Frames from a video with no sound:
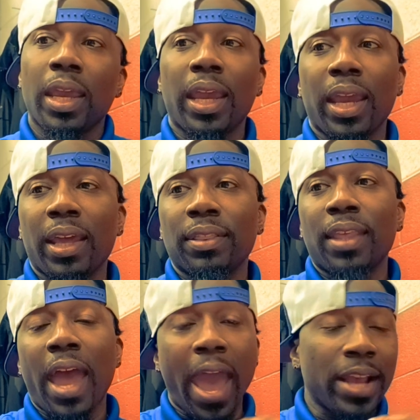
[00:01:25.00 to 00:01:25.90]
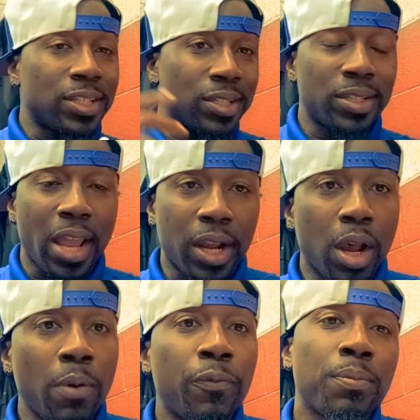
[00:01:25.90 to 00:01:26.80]
and the actions that
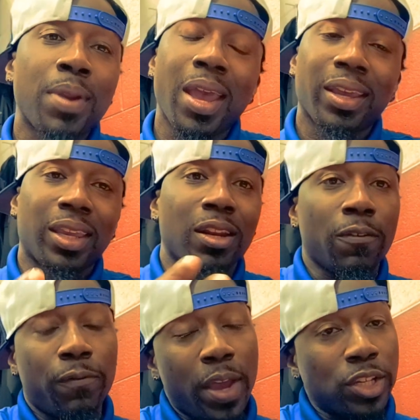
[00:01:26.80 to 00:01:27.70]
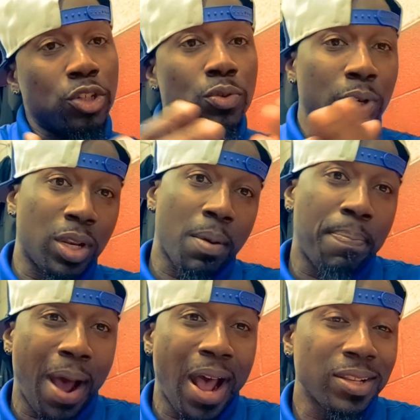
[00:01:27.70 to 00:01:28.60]
come from that can affect you in a
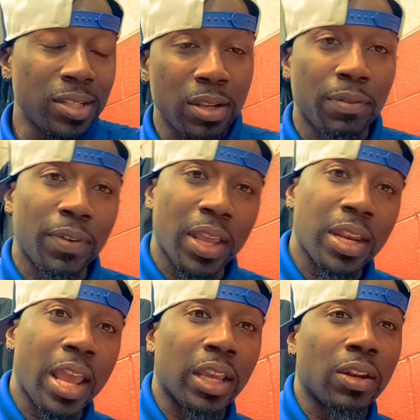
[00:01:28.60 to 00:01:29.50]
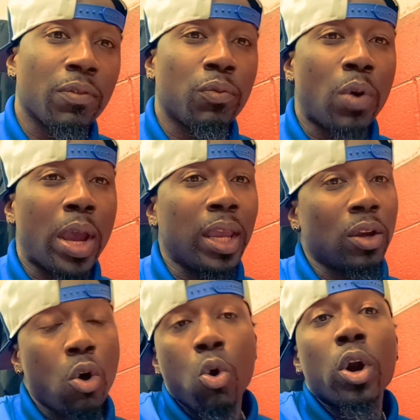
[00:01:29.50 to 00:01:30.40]
positive and negative way
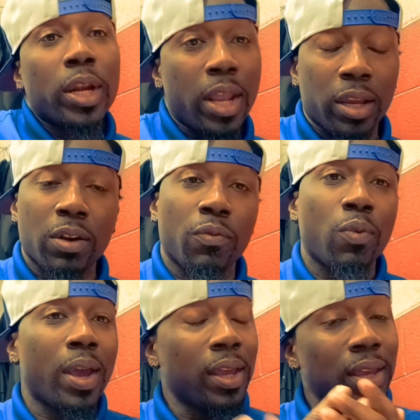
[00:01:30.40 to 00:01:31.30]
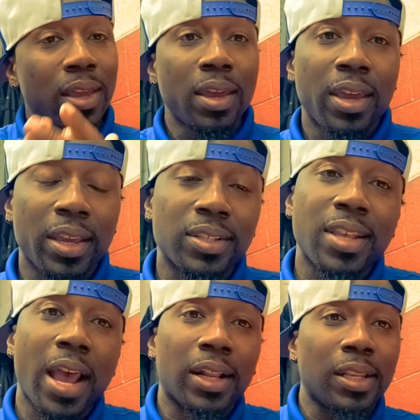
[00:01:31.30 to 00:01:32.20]
or a negative way
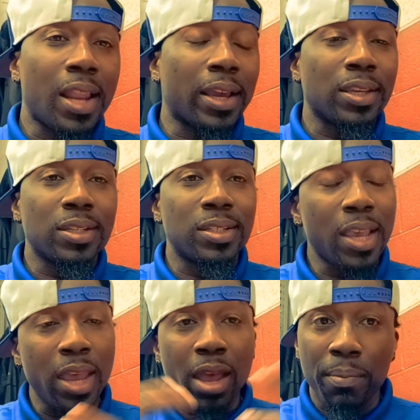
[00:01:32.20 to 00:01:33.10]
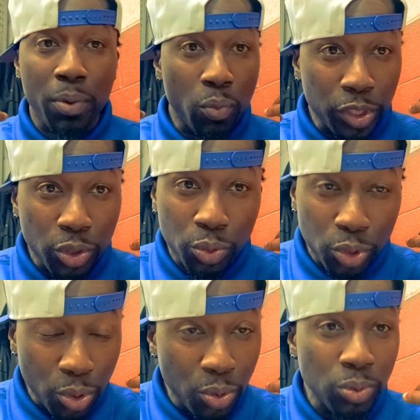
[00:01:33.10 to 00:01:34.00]
exactly like he said but when you
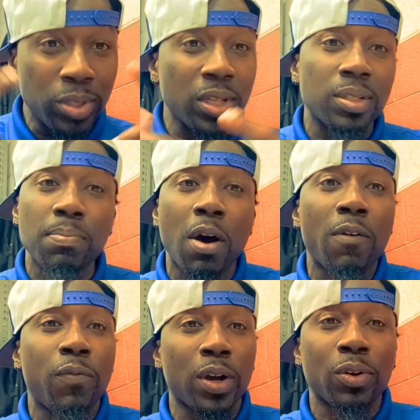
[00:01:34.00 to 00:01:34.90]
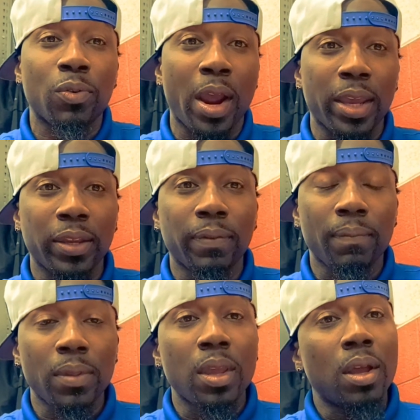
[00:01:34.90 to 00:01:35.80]
use this motherfucker right
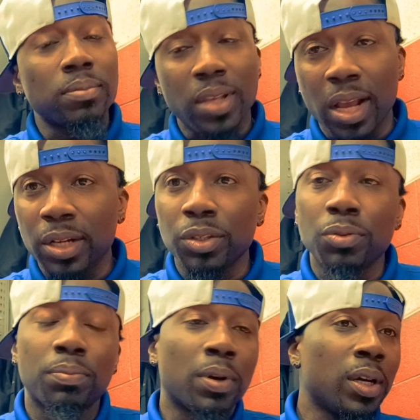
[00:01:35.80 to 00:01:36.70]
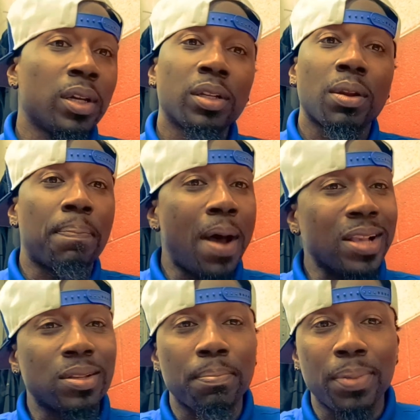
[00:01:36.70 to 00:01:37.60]
I'm telling you bruh the
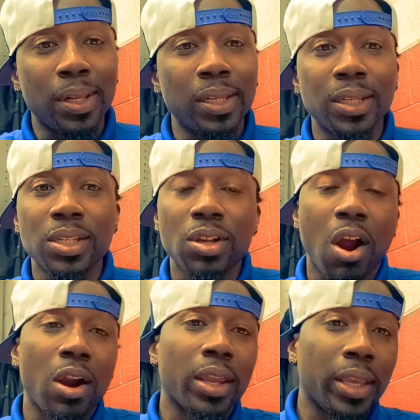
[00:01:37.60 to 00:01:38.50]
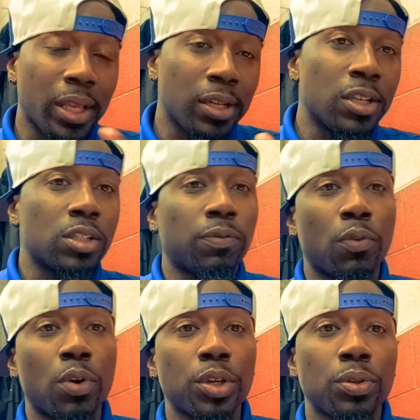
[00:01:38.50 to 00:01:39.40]
possibilities are endless
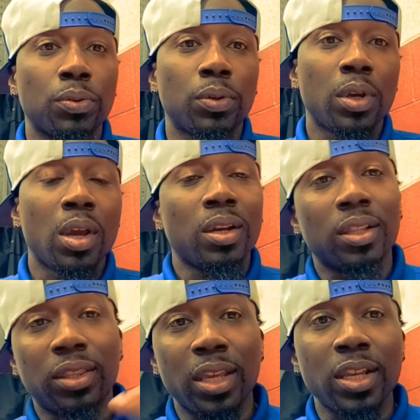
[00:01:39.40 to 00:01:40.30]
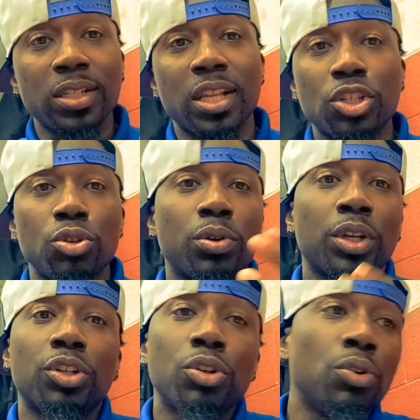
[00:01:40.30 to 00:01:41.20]
for you the things that you
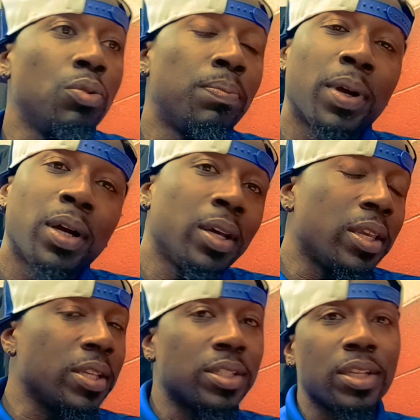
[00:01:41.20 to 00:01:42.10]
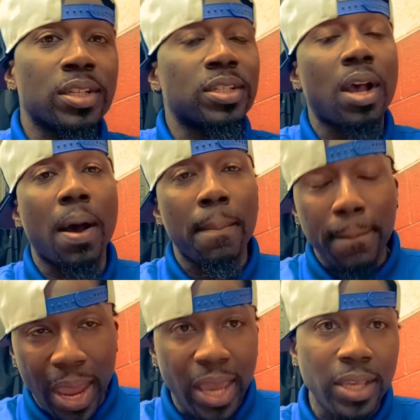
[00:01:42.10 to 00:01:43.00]
could do bruh is just
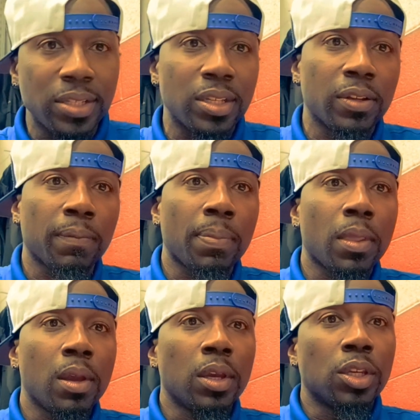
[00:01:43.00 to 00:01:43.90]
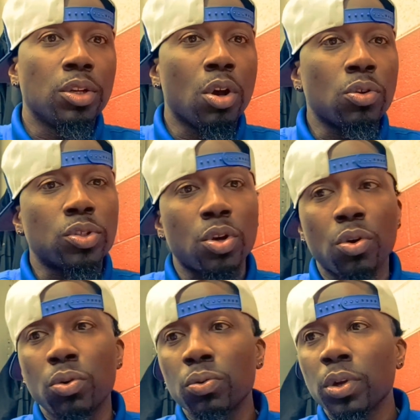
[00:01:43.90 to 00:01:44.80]
amazing you know
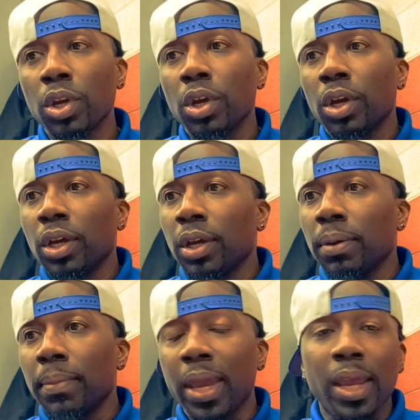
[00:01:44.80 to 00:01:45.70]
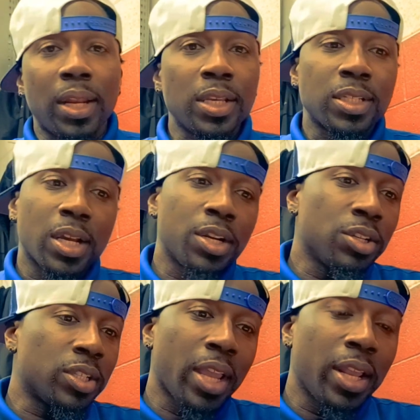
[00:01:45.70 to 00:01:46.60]
so man listen
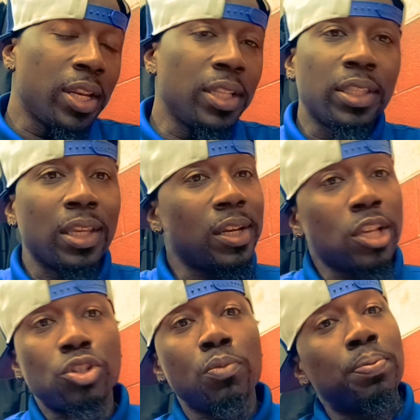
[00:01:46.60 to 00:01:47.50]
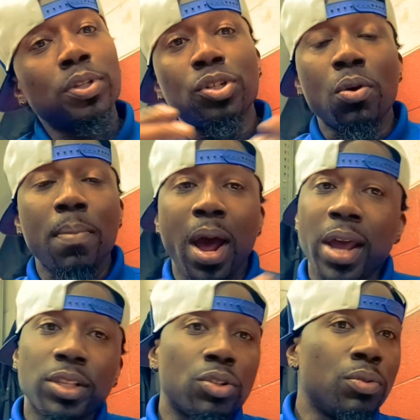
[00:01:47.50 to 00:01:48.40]
understand anything that you put your
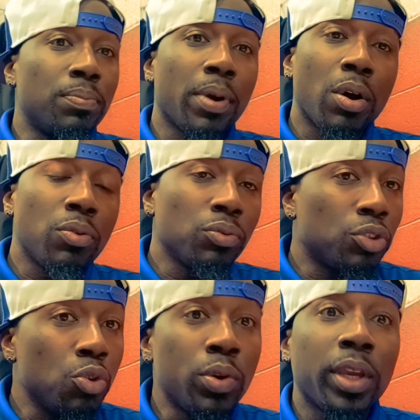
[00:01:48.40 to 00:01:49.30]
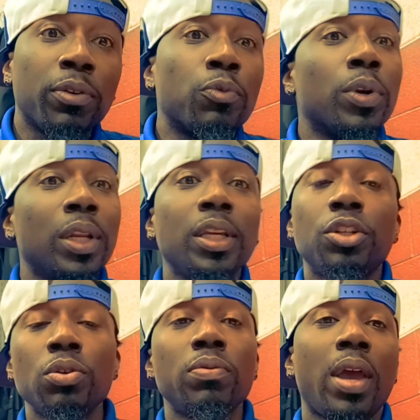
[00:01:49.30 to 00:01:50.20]
mind to bro you can really
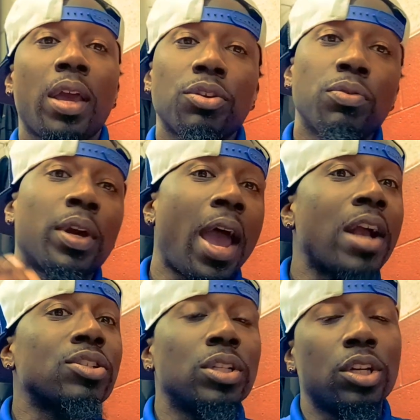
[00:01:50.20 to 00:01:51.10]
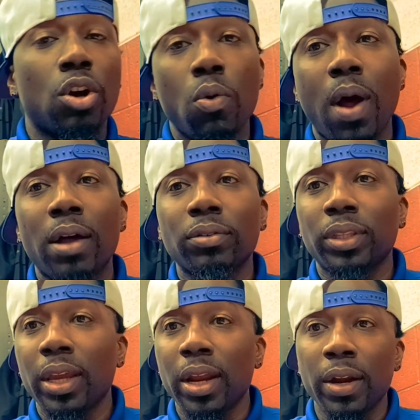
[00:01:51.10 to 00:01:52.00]
do that you can actually go out
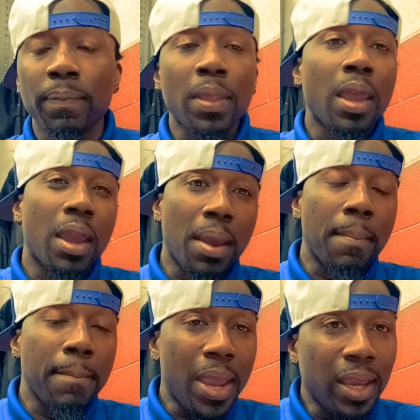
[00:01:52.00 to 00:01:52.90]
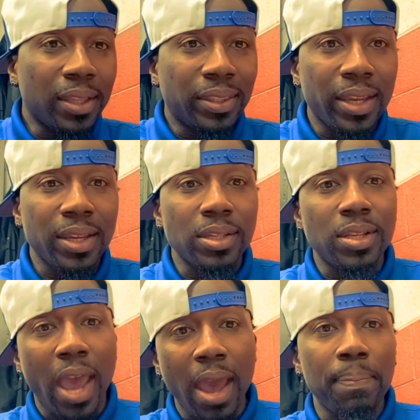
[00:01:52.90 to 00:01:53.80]
there and make
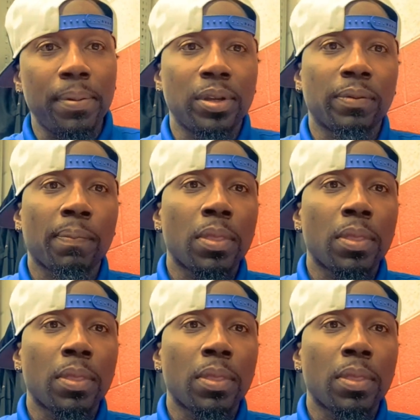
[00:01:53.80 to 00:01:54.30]
things happen